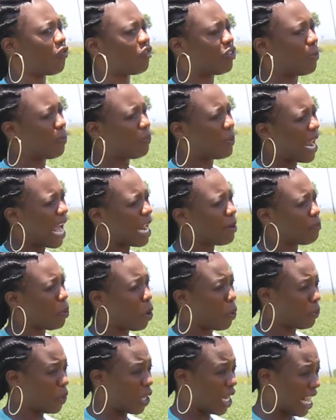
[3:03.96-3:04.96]
of the plant
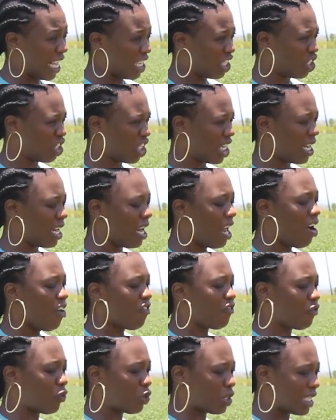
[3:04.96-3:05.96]
population
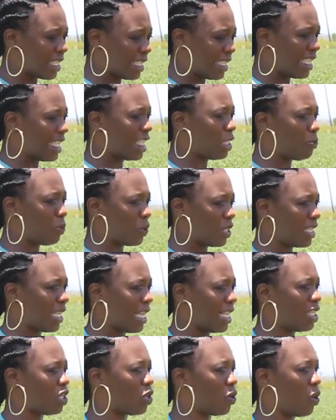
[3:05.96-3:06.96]
for seed
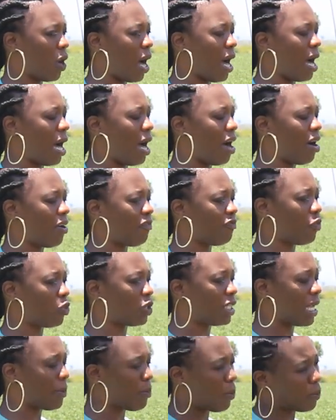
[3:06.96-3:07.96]
potato,
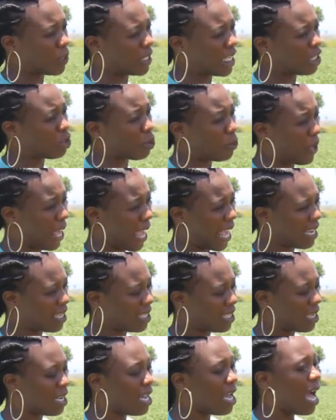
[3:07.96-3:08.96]
for table potato per
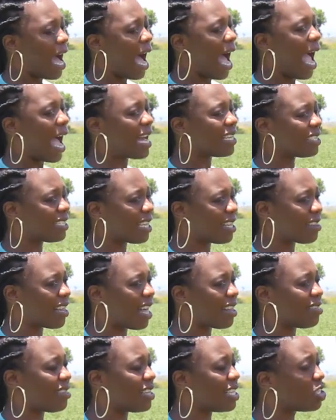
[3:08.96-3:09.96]
hectare. I understand
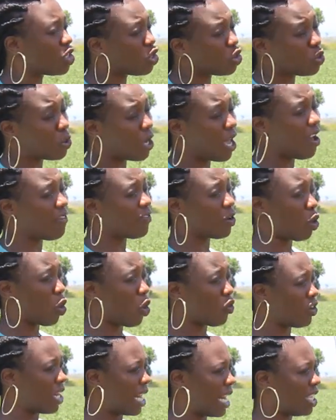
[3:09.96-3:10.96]
that these two have a
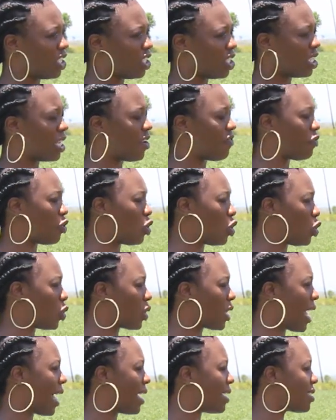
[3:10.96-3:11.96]
correlation. If you
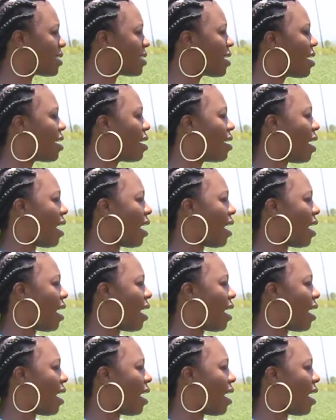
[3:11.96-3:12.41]
look at